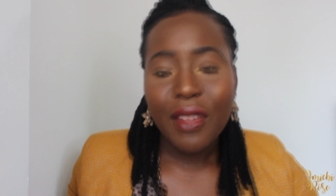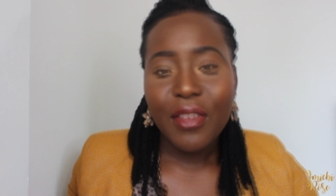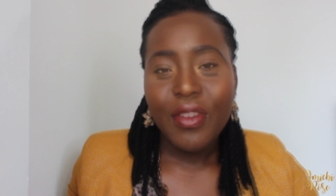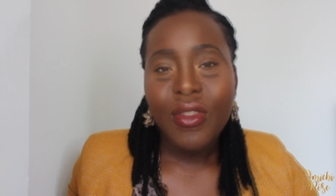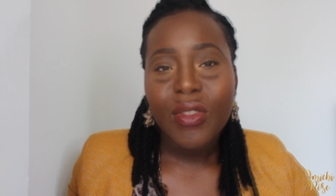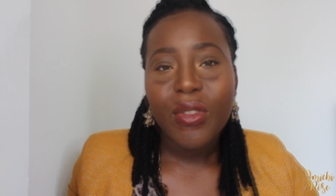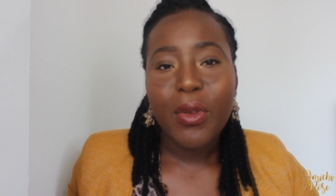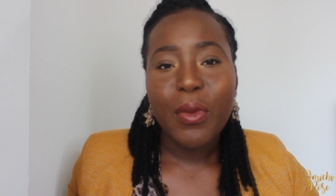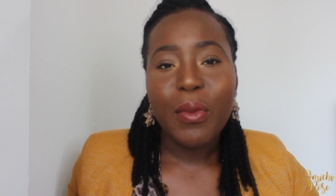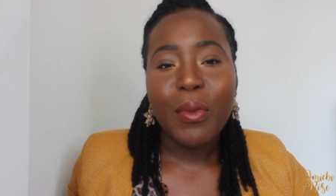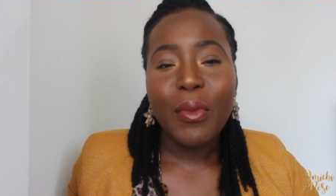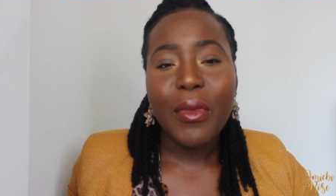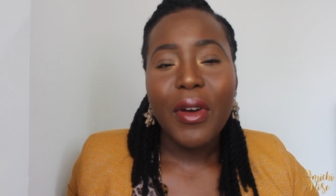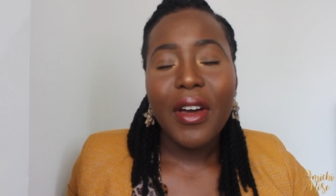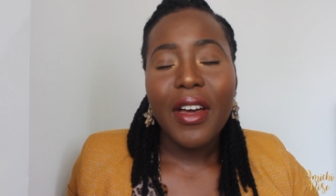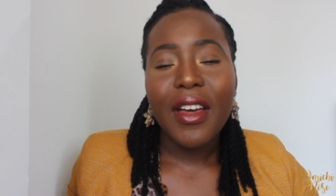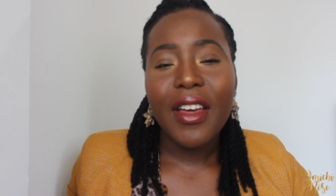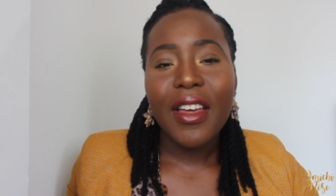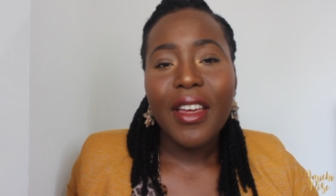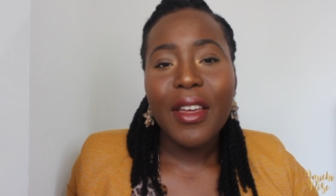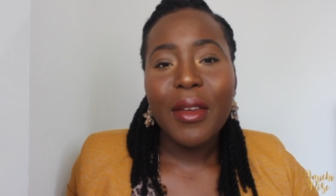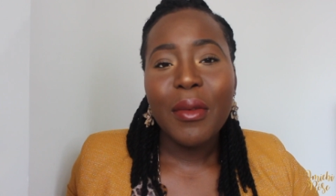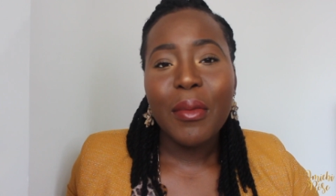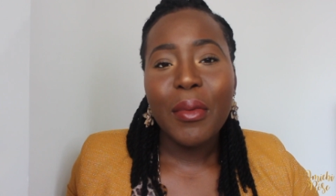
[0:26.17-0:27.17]
So
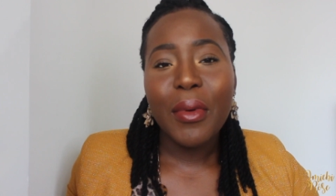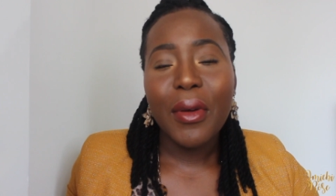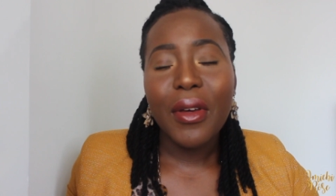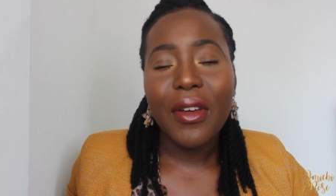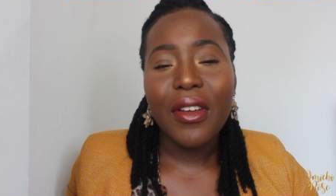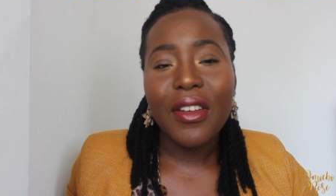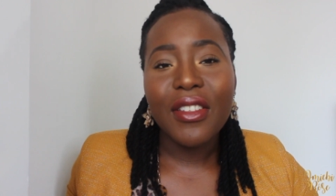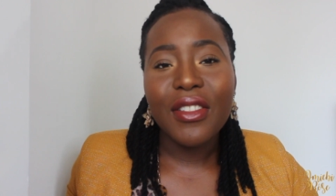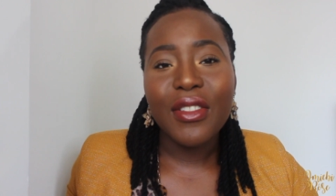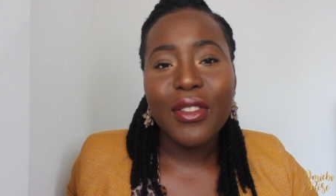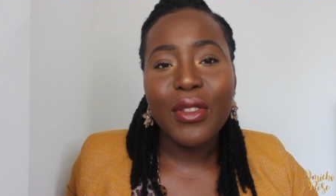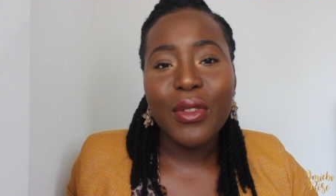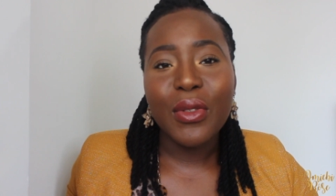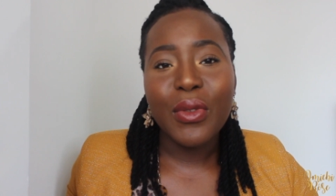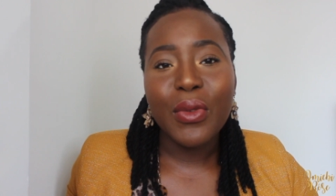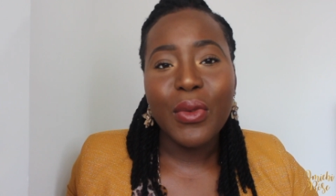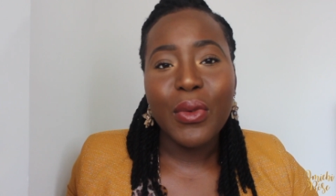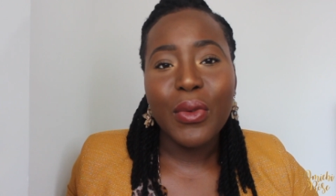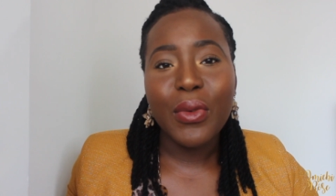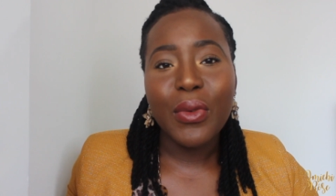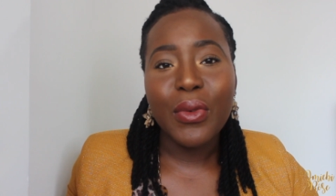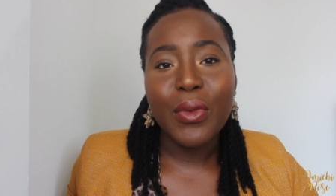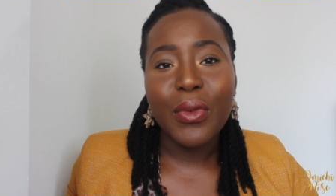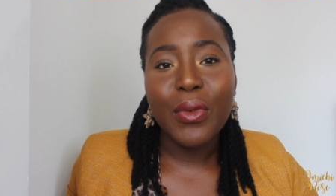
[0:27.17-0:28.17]
my
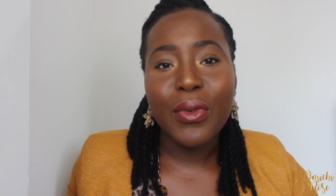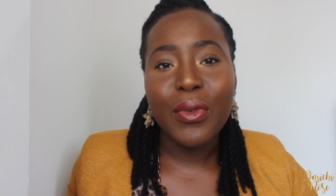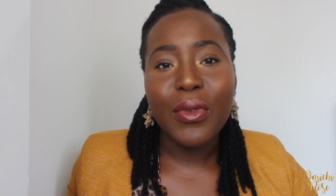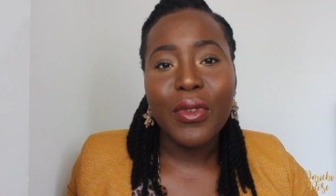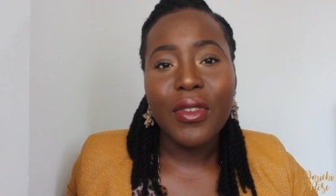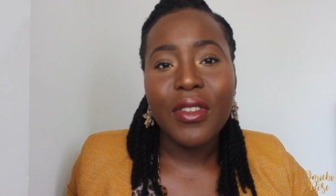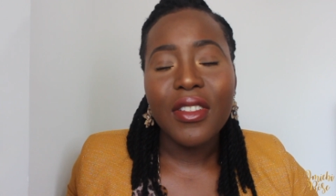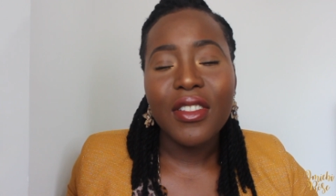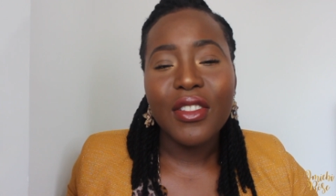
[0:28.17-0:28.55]
personal